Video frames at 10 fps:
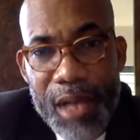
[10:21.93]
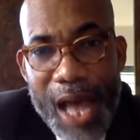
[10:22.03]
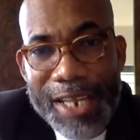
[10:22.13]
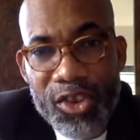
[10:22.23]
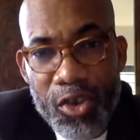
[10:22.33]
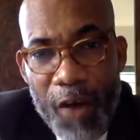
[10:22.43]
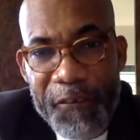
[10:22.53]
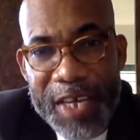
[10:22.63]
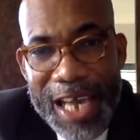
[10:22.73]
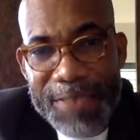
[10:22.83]
And
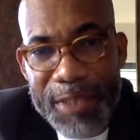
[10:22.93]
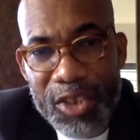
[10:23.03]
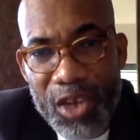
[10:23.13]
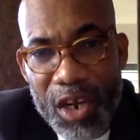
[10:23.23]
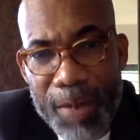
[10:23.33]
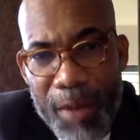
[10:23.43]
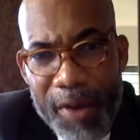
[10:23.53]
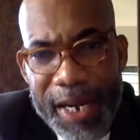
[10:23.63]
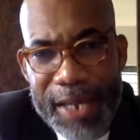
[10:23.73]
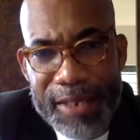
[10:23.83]
nothing has been done
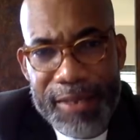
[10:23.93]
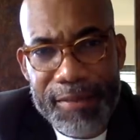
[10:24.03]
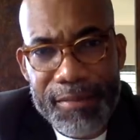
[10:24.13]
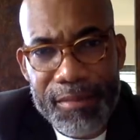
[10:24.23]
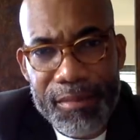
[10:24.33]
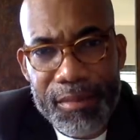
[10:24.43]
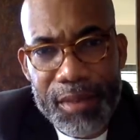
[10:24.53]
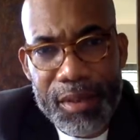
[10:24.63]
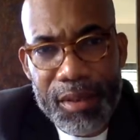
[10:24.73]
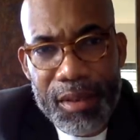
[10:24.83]
about that.
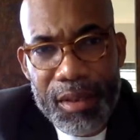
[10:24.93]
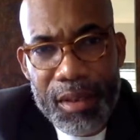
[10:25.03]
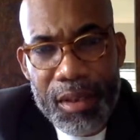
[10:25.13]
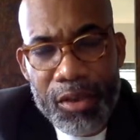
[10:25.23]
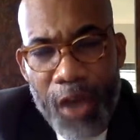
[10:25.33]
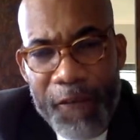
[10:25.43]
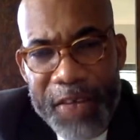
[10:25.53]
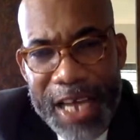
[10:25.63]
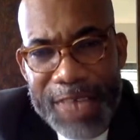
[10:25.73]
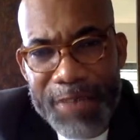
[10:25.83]

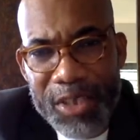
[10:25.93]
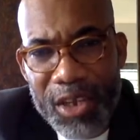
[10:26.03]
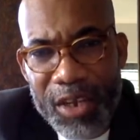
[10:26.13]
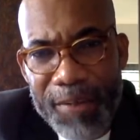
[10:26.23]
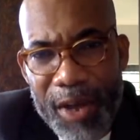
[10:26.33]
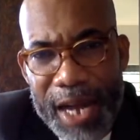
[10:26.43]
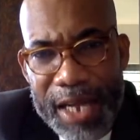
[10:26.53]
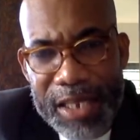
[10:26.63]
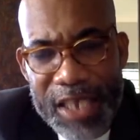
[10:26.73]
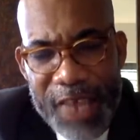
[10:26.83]
Nothing has been done about
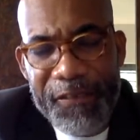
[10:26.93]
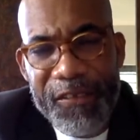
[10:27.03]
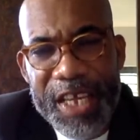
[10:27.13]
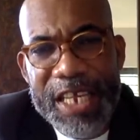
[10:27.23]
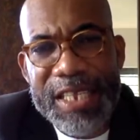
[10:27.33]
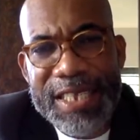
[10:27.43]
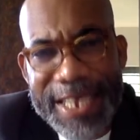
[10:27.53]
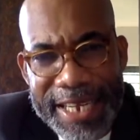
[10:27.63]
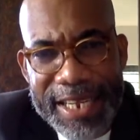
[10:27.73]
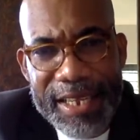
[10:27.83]
that. If
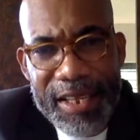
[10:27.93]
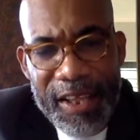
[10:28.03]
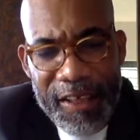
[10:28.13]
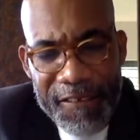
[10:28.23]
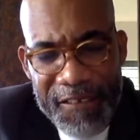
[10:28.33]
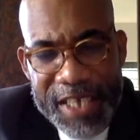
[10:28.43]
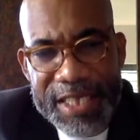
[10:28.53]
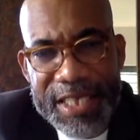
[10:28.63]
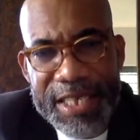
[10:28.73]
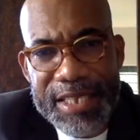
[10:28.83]
indeed
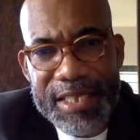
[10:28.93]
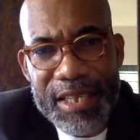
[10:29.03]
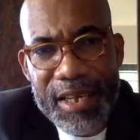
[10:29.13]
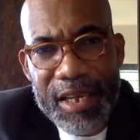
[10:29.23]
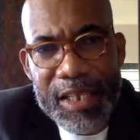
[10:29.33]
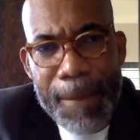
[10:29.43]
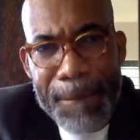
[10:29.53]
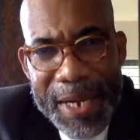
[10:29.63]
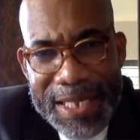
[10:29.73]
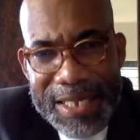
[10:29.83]
this is the
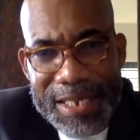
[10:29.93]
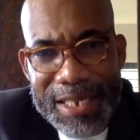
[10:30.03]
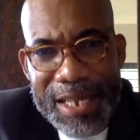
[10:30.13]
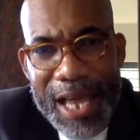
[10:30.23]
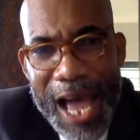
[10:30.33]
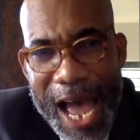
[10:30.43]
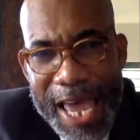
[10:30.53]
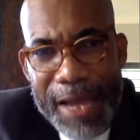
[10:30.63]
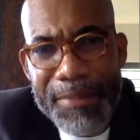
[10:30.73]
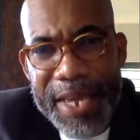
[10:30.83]
person I
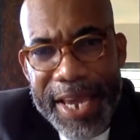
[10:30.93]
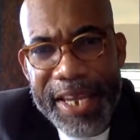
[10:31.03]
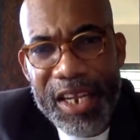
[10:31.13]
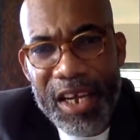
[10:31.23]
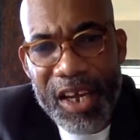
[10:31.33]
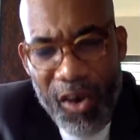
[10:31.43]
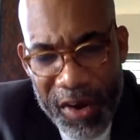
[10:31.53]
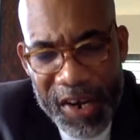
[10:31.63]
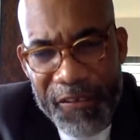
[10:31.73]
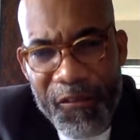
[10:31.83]
am hearing
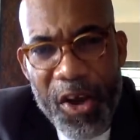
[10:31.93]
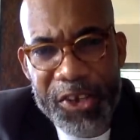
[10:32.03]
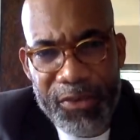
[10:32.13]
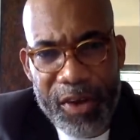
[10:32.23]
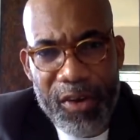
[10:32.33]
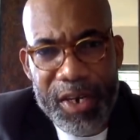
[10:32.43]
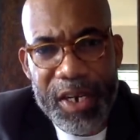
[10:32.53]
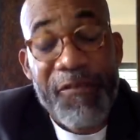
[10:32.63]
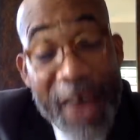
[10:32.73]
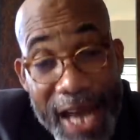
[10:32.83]
on the voice
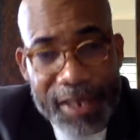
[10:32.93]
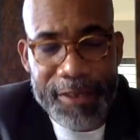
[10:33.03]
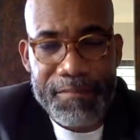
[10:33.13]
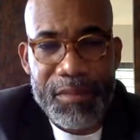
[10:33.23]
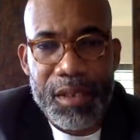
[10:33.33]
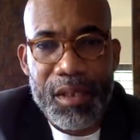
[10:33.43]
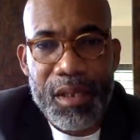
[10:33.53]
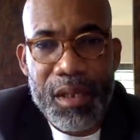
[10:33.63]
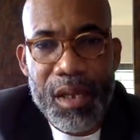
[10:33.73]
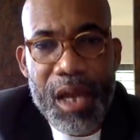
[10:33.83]
recording. In fact,
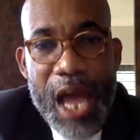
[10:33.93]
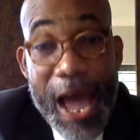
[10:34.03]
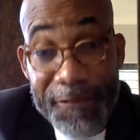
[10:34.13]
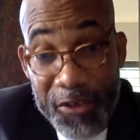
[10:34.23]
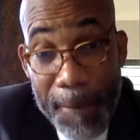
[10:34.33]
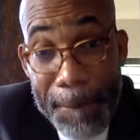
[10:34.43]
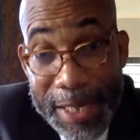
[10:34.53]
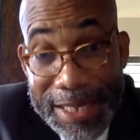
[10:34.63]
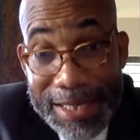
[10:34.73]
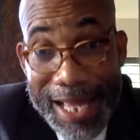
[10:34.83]
I have
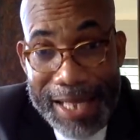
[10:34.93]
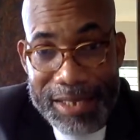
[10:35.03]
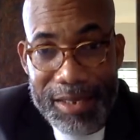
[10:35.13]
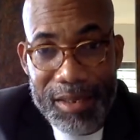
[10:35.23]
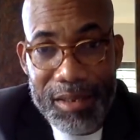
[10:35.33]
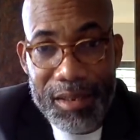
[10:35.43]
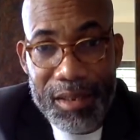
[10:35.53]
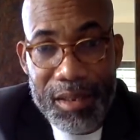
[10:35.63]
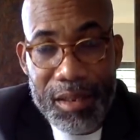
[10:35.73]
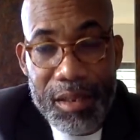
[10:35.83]
submitted that
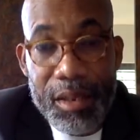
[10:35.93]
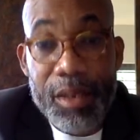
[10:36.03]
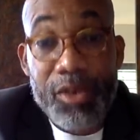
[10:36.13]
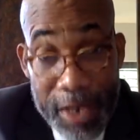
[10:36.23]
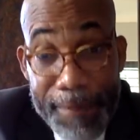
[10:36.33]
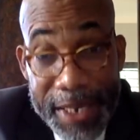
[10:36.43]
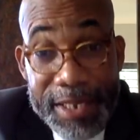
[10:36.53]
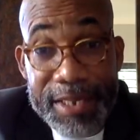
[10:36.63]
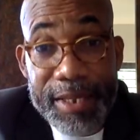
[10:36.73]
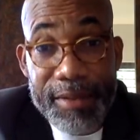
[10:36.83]
to the
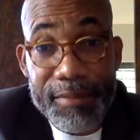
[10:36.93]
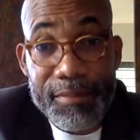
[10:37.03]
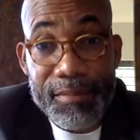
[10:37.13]
minister.